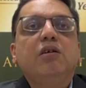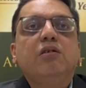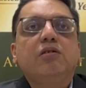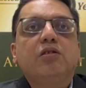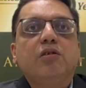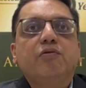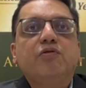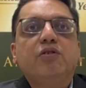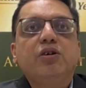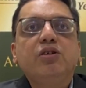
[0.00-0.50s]

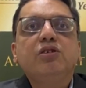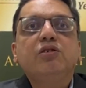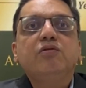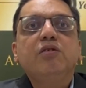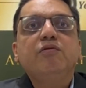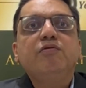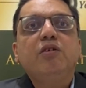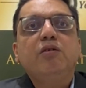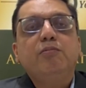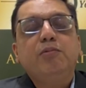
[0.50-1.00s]
The first
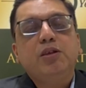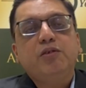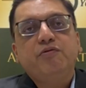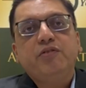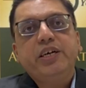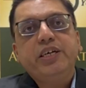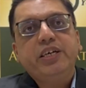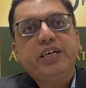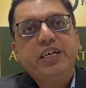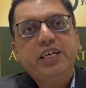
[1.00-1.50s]
one will be the
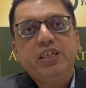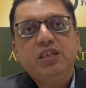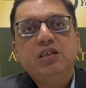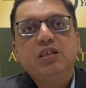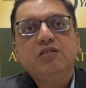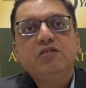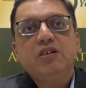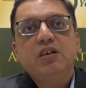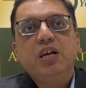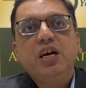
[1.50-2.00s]
Fed rate cut
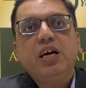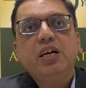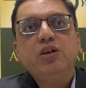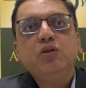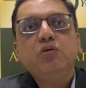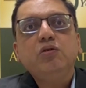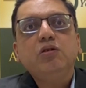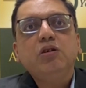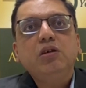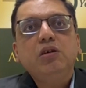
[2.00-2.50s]

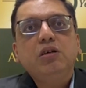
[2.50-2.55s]
scenario.